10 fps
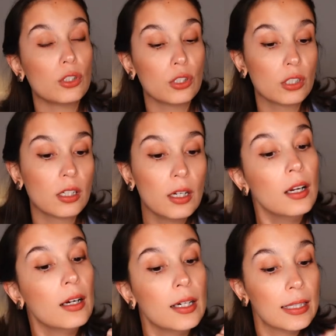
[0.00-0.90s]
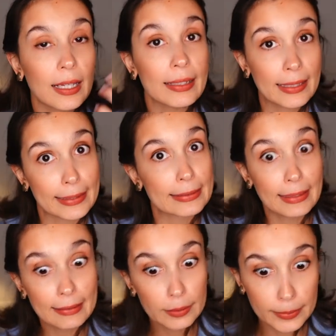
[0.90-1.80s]
look like it is
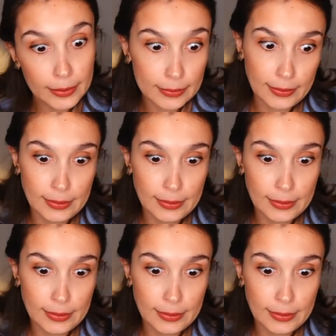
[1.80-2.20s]
leather because it